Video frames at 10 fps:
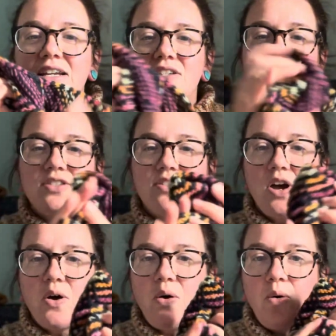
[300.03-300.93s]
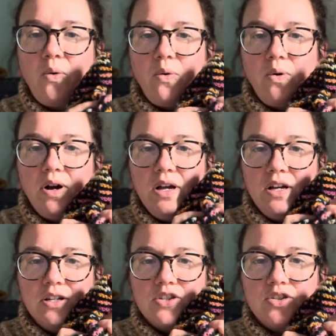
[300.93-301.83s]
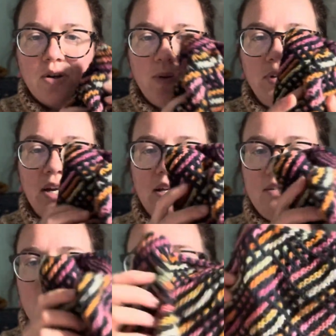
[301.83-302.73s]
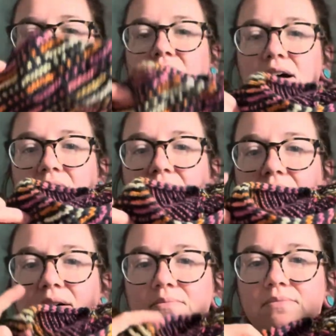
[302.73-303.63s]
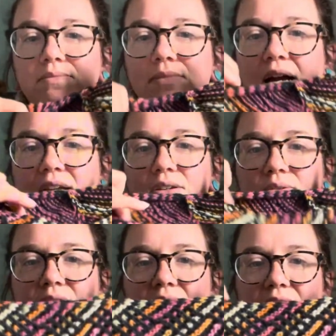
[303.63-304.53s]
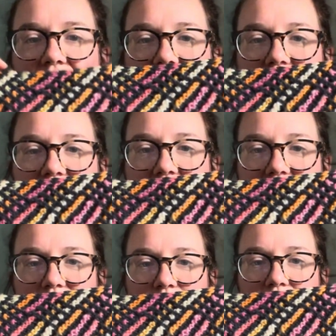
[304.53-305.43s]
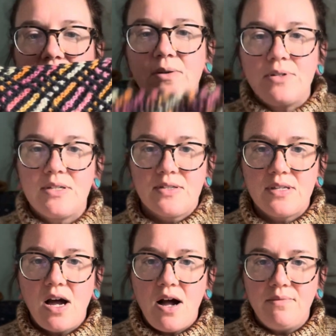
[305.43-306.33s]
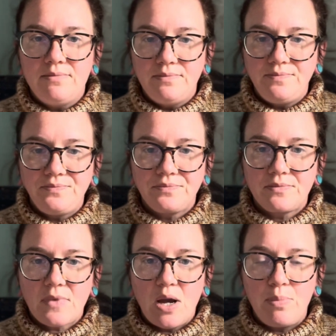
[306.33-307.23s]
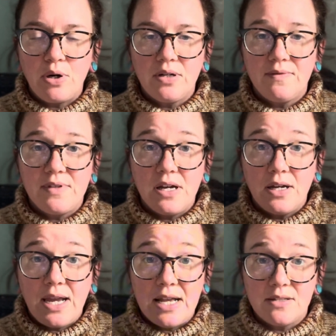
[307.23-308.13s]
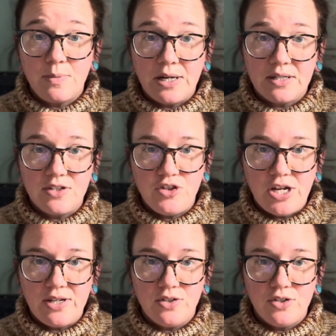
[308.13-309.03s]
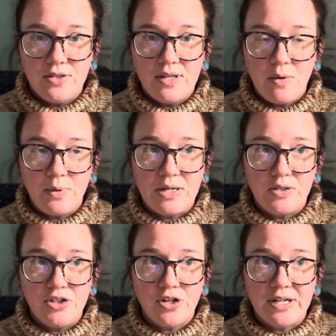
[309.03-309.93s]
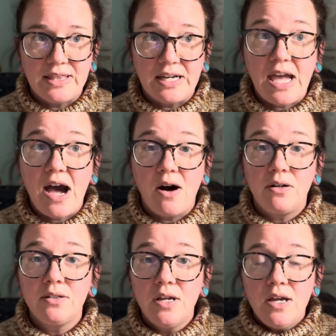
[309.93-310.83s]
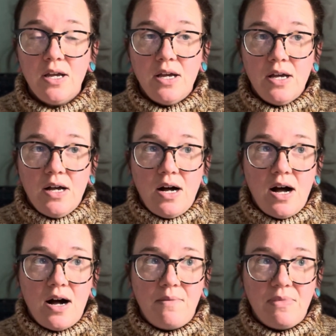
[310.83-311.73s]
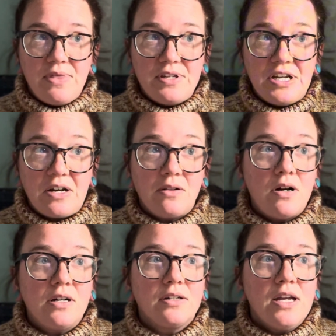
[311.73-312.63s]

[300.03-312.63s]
is so nice. I used a skein of handspun that was a part of the handspun exchange that went on during the cowl, the knit along.